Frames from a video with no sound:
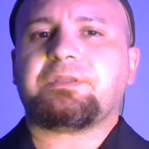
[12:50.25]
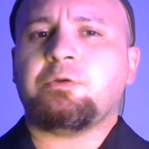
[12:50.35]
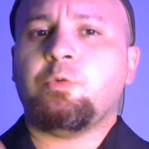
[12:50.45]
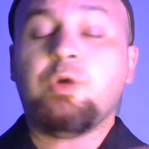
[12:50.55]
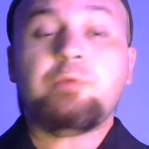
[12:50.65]

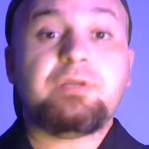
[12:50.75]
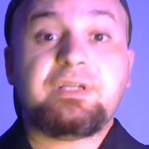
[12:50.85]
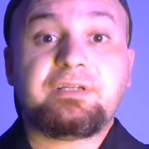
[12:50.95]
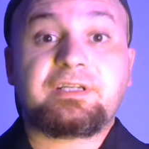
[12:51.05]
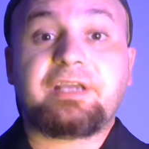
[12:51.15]
what would
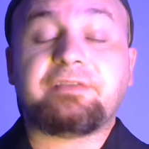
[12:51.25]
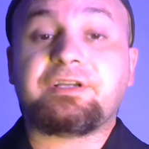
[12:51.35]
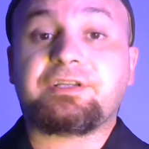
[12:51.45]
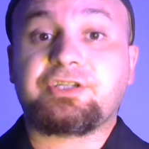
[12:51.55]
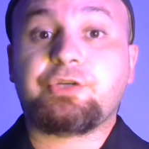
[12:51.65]
indicate that a
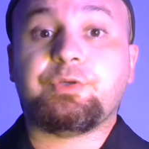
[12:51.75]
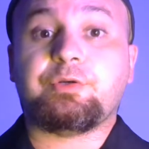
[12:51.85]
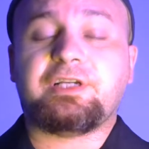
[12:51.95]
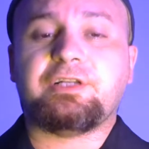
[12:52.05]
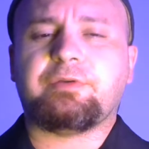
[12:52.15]
serial
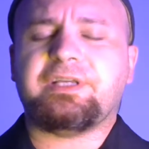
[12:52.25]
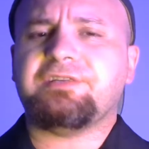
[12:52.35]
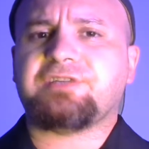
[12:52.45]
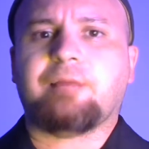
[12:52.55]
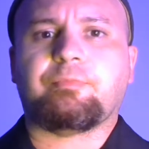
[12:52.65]
killer is
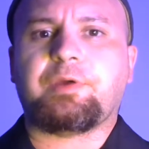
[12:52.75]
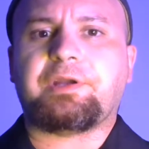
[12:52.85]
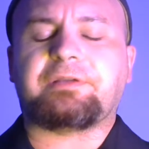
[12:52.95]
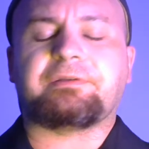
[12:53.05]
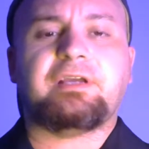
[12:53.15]

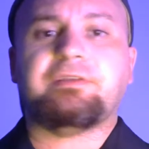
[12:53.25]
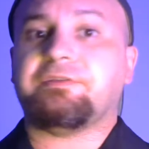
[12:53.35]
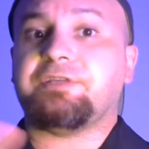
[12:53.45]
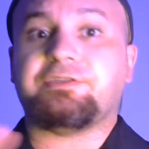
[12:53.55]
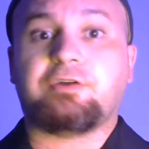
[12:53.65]
operating and that
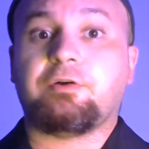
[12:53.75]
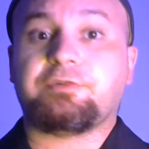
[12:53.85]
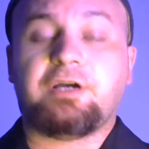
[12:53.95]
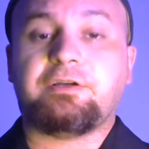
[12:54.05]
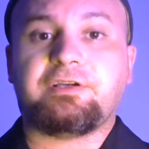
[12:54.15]
these aren't
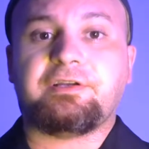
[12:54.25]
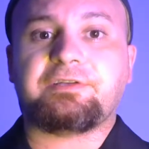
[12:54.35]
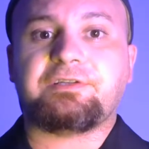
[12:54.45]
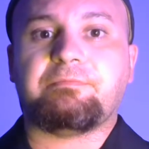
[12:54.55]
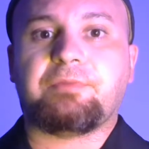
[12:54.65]

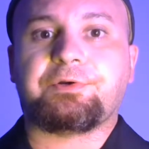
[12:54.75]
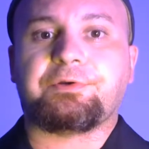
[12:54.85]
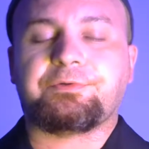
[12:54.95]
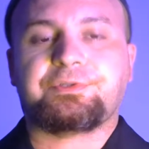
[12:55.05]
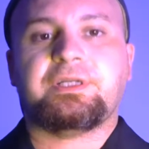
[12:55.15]
unconnected murders?